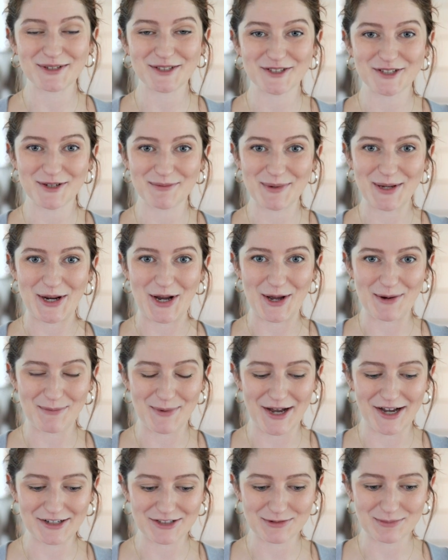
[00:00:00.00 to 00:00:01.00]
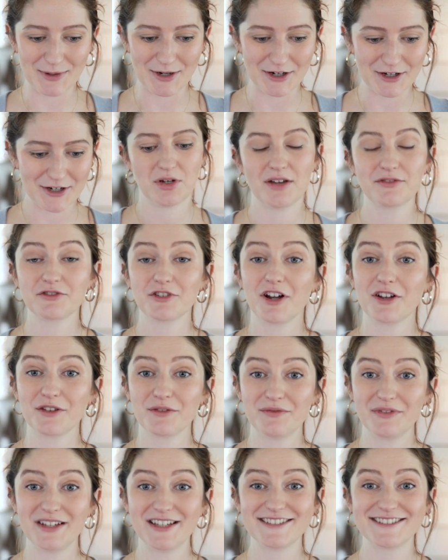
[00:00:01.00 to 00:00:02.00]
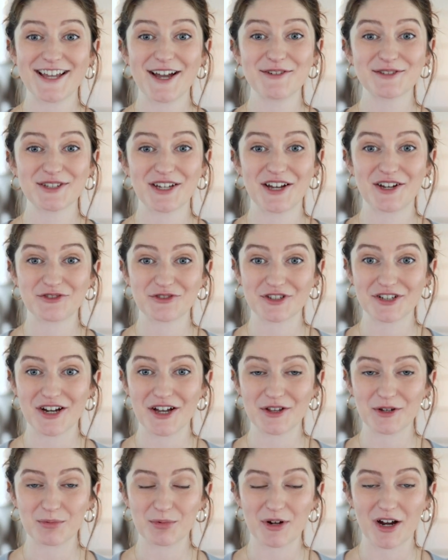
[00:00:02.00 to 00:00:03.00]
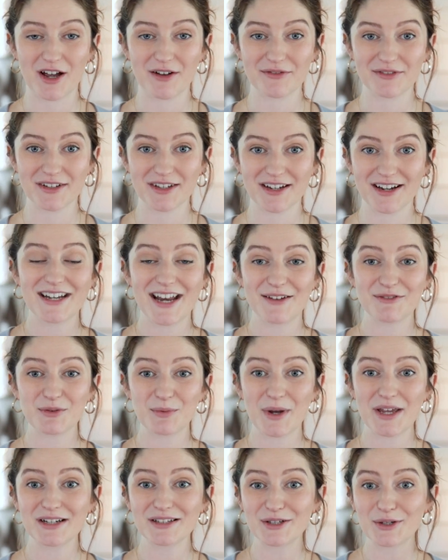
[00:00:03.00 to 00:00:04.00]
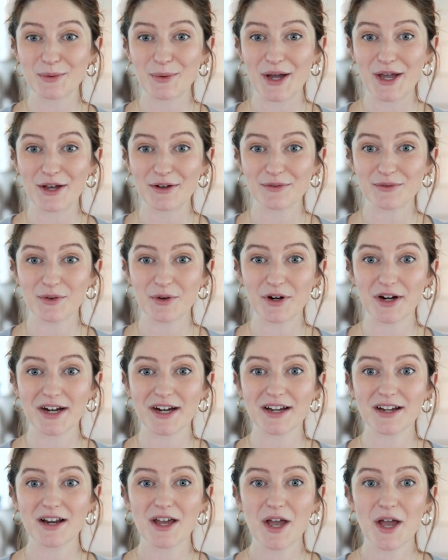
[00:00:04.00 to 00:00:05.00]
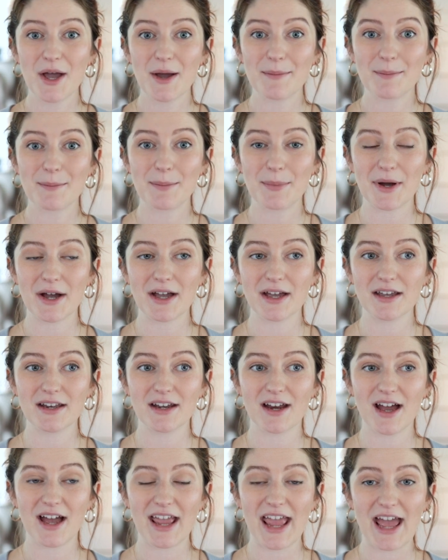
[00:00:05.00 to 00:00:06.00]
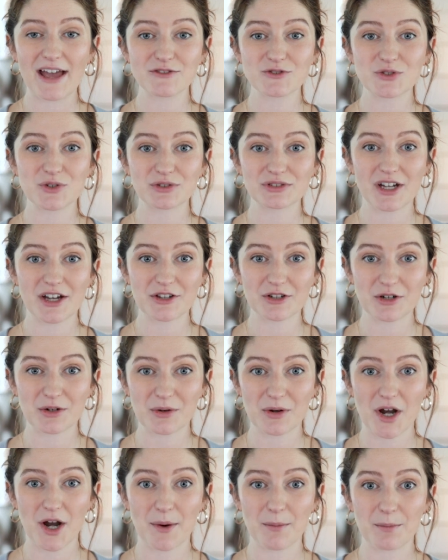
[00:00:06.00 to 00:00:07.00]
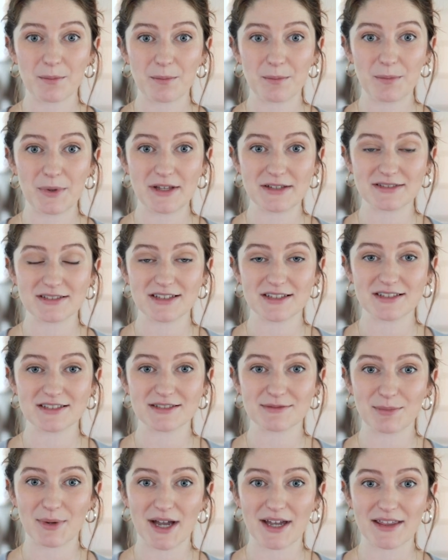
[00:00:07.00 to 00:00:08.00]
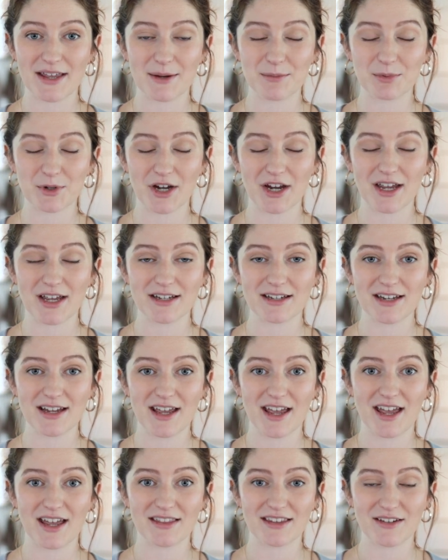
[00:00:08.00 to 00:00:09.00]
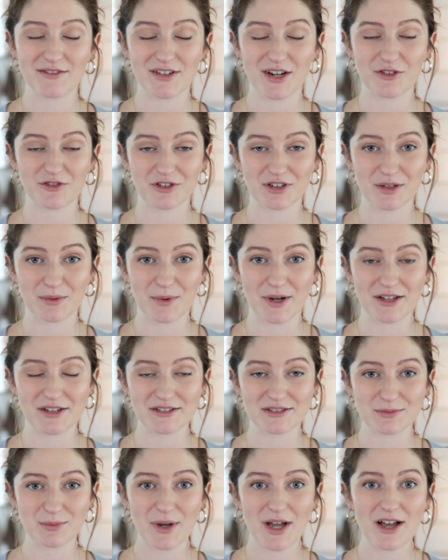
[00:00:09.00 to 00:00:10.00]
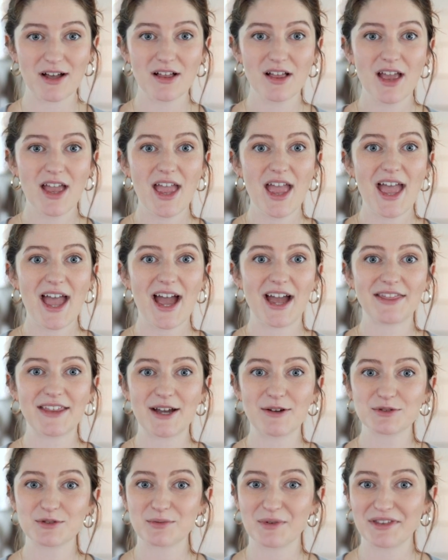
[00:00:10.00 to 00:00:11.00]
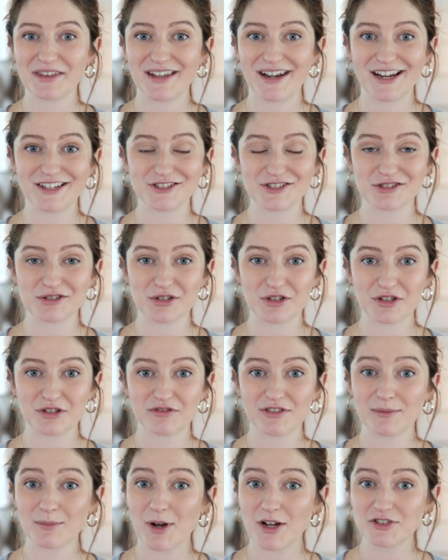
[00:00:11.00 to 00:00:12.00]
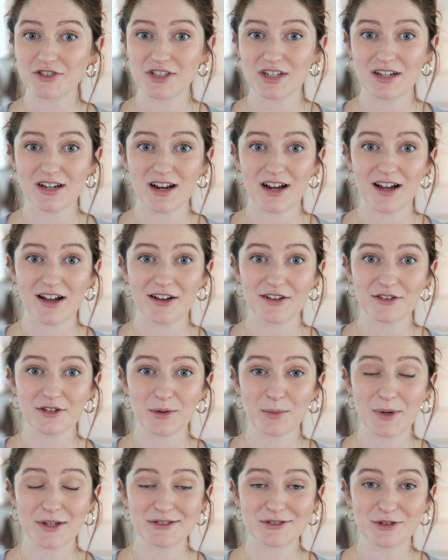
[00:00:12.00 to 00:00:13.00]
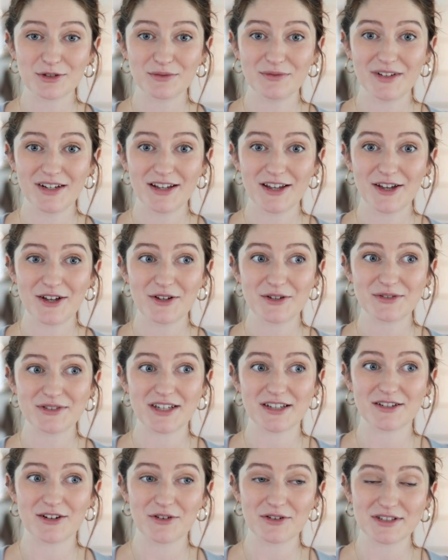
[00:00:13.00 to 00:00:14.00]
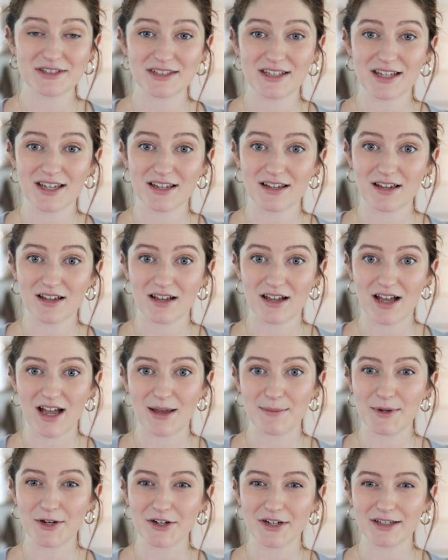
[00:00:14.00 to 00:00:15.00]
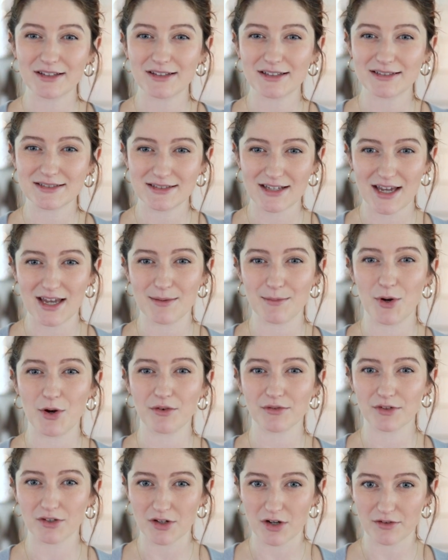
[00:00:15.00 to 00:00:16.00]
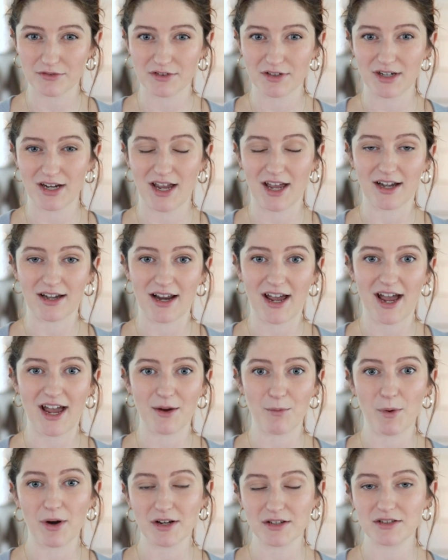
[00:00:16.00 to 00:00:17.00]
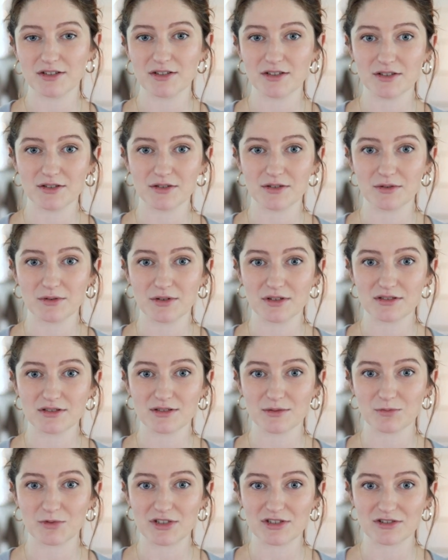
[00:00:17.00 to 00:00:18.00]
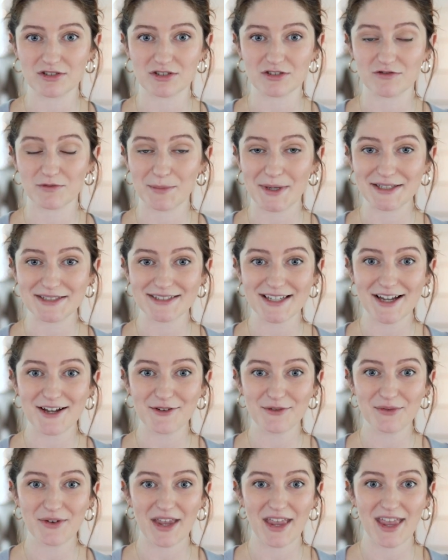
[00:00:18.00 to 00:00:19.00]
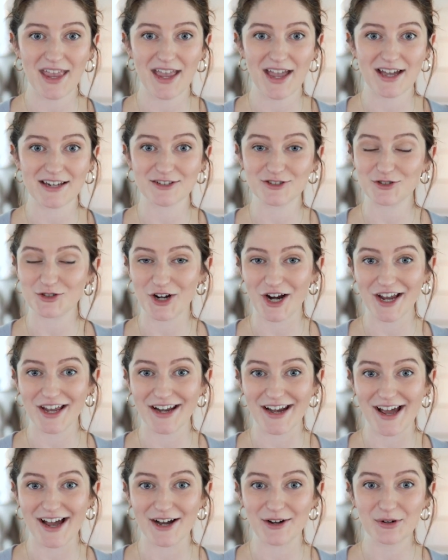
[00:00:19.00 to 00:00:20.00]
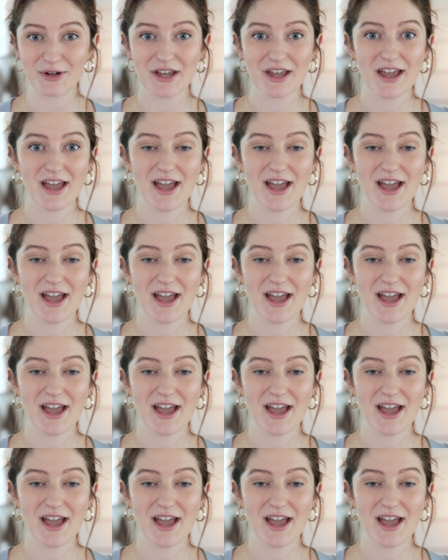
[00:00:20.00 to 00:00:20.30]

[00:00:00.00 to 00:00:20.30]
plus shipping on Poshmark. So after all the fees, that was a $100 profit. You'd have to wait a little while for it, but I have sold other pieces by that brand and they've done really well as well. And that was one that I just learned from watching other What Sold videos and noticing I'm hearing this name over and over again. I want to do some research for myself and try it out.